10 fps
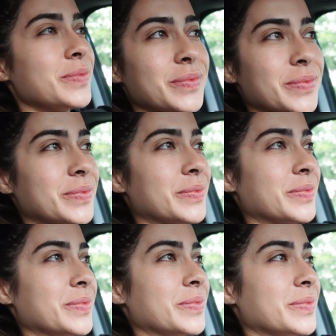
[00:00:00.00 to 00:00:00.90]

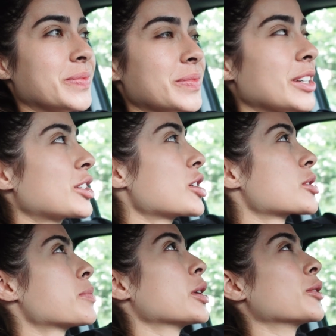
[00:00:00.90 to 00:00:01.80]
Mmm. And
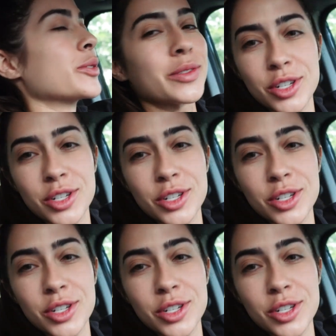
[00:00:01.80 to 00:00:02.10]
she's a beaut.